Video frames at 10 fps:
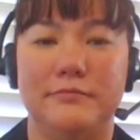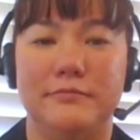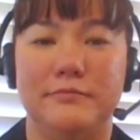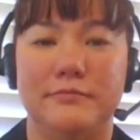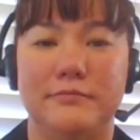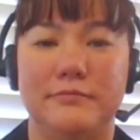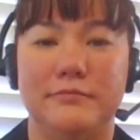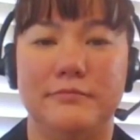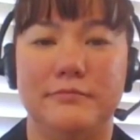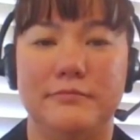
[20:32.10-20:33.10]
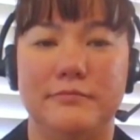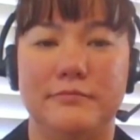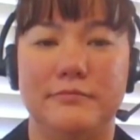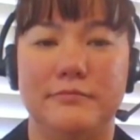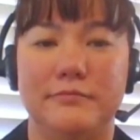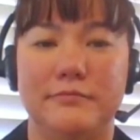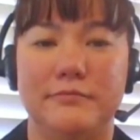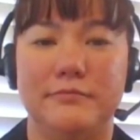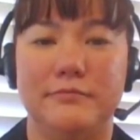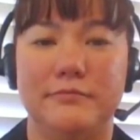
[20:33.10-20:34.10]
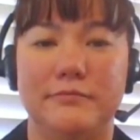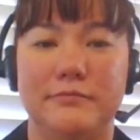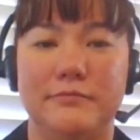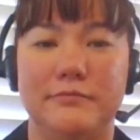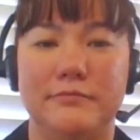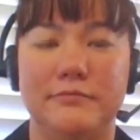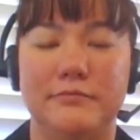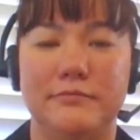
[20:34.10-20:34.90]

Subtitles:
(silent)